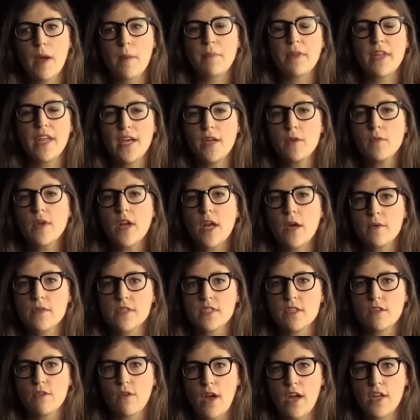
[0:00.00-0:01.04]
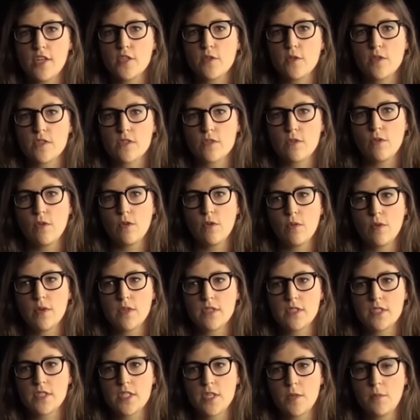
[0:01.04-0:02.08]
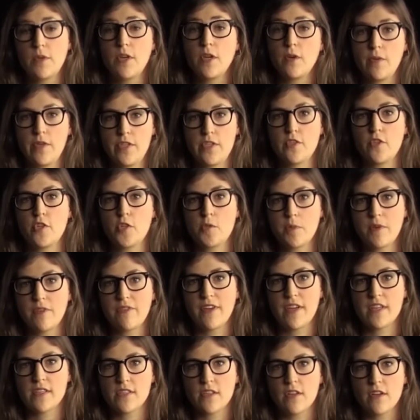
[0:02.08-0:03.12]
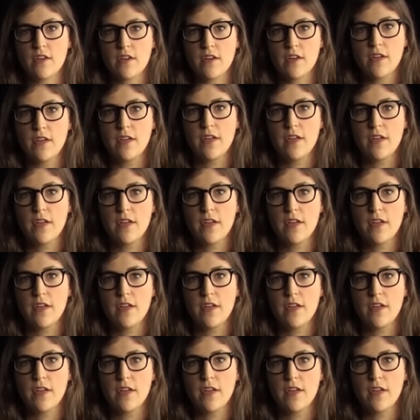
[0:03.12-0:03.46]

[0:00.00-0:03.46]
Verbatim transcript: My plan when I was in graduate school was to be a research professor,